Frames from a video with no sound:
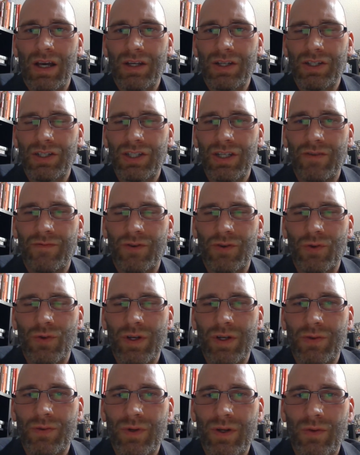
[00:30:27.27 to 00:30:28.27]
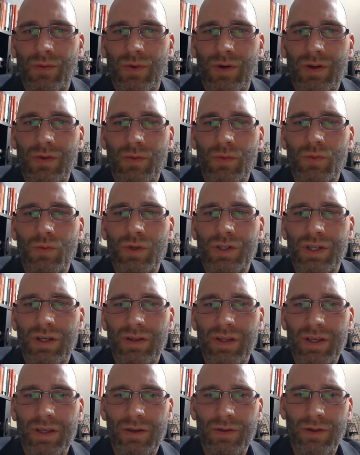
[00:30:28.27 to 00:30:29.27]
sheet for 2021, which I'll
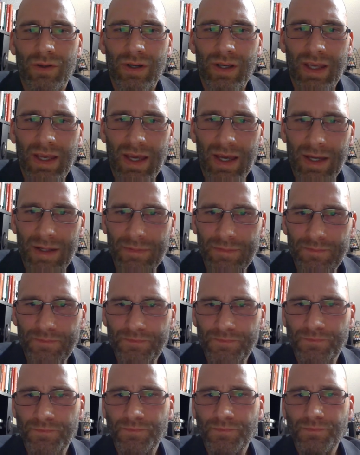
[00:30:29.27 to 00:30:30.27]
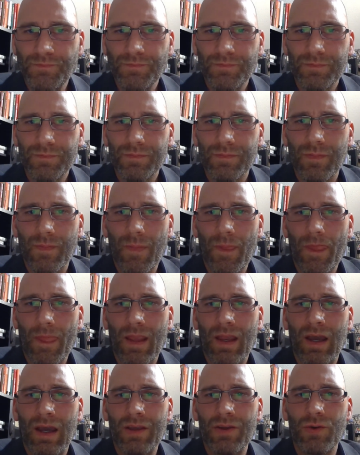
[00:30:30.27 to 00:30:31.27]
let you look at.
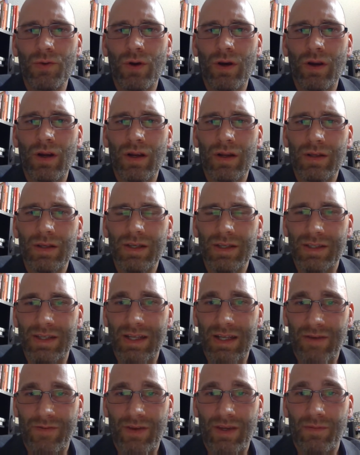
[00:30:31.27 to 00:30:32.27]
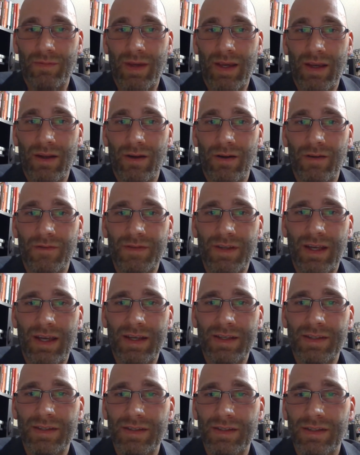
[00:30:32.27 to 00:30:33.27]
You are a significant payer of
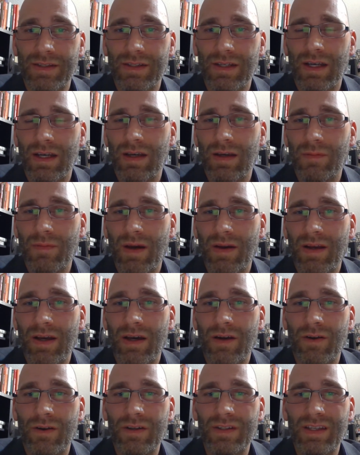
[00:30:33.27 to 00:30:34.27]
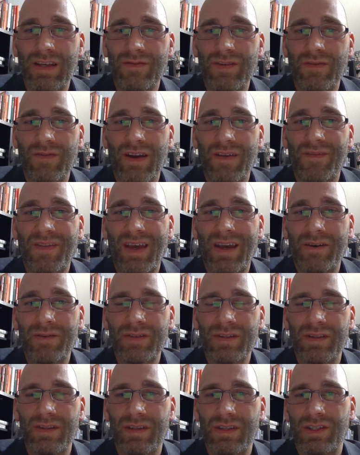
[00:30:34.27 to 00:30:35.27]
taxes, about
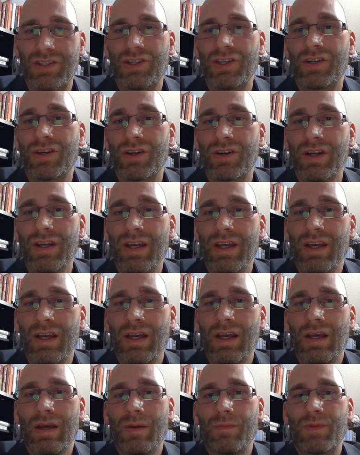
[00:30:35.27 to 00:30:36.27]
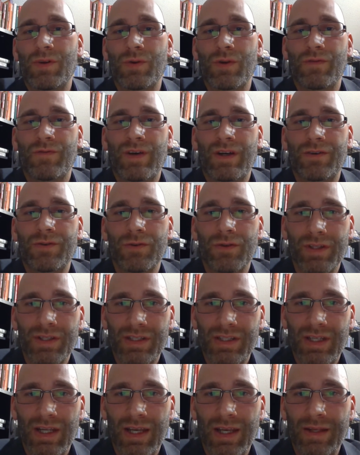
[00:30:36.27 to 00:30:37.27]
$175,000 this year between federal and
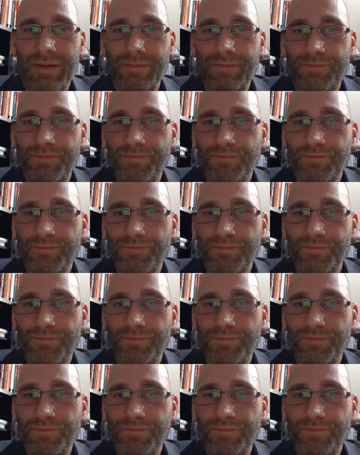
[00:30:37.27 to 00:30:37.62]
state.